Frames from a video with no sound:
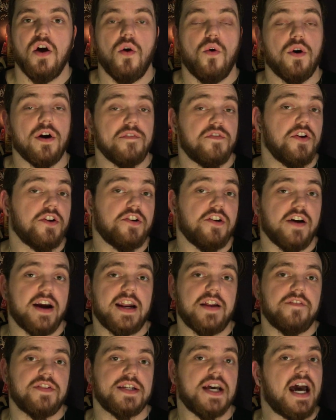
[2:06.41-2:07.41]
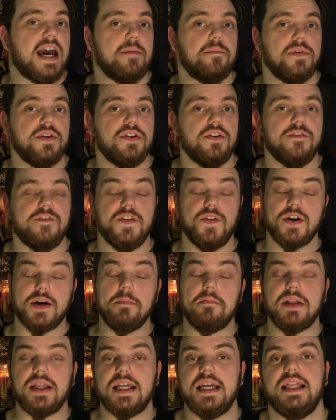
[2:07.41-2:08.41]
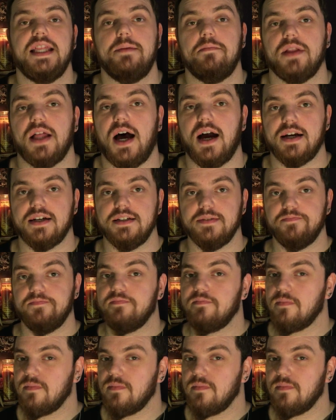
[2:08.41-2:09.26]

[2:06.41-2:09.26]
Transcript: Or if you're creative type, you feel completely blocked.